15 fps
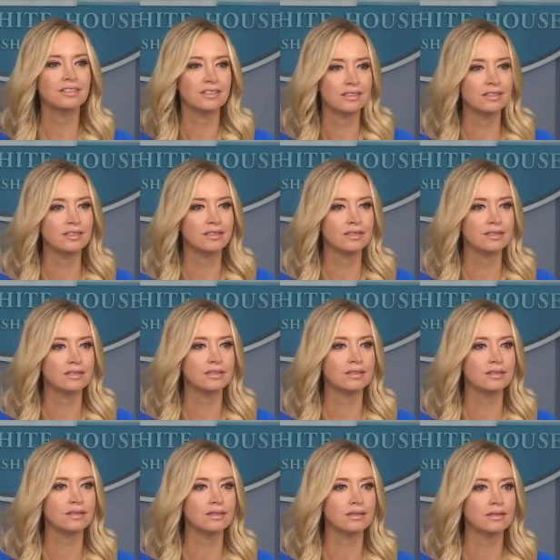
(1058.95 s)
How does the
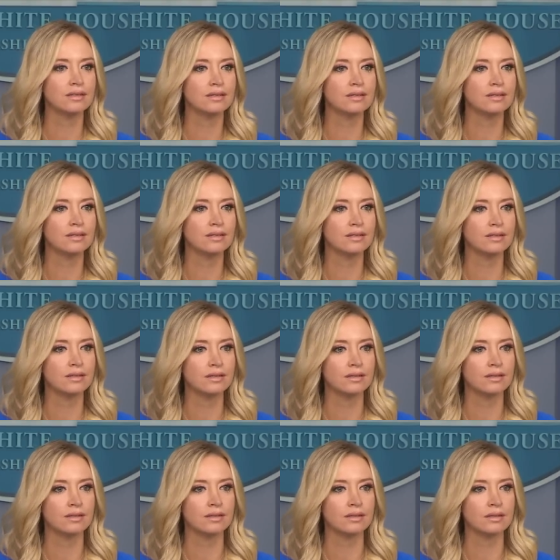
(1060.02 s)
White House interpret the
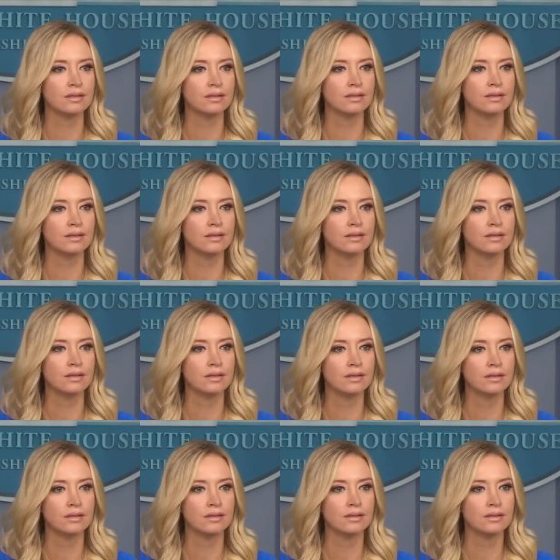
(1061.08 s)
Pope's refusal to
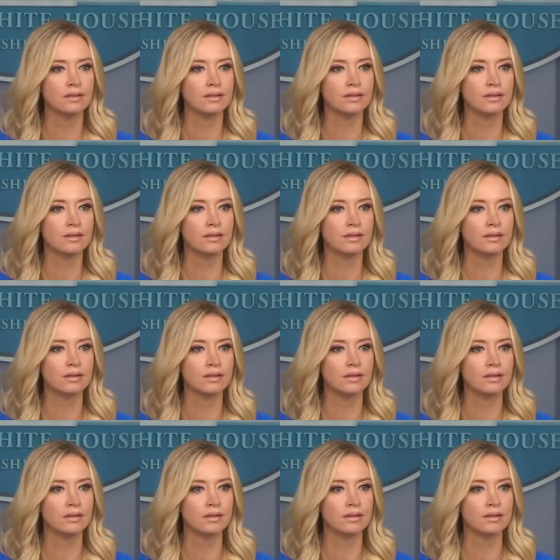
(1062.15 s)
meet with Secretary of State
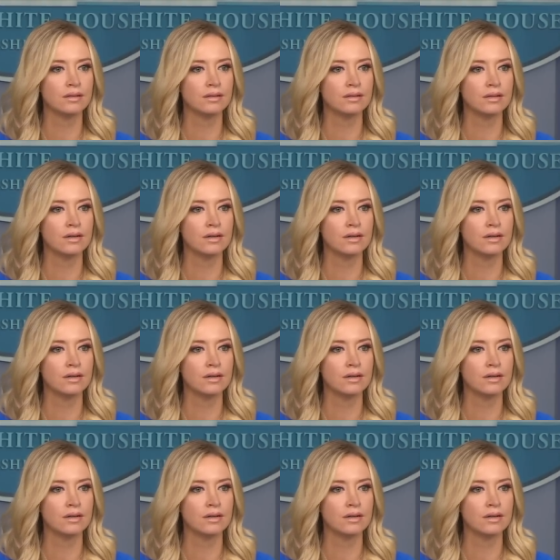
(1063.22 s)
Pompeo?